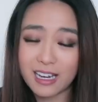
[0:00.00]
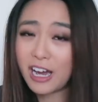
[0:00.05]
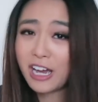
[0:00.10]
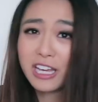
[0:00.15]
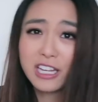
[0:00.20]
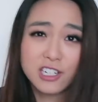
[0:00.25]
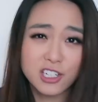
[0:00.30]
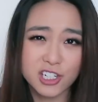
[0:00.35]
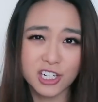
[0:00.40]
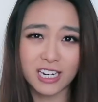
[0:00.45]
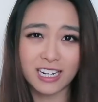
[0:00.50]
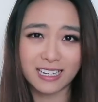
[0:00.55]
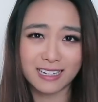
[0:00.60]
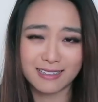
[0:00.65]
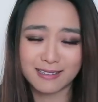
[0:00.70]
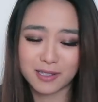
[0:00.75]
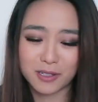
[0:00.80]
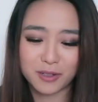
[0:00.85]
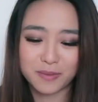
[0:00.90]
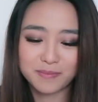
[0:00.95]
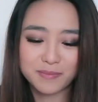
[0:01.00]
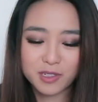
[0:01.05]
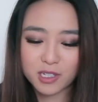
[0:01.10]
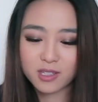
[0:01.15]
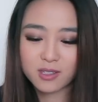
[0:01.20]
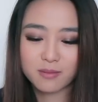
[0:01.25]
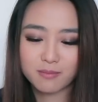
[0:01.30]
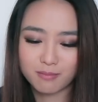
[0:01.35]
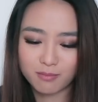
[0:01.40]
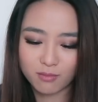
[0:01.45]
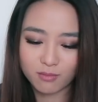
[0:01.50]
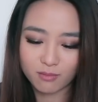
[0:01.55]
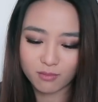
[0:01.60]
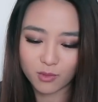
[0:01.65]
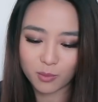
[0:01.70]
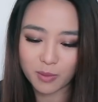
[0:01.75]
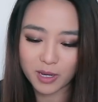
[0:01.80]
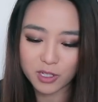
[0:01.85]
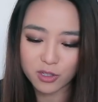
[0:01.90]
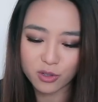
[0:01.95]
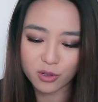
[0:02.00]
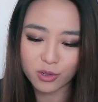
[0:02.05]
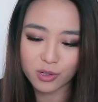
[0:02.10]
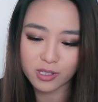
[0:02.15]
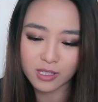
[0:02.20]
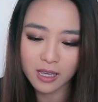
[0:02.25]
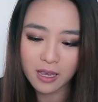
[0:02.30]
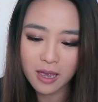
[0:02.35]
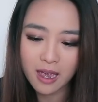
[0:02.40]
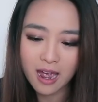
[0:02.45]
ING, so just what I use.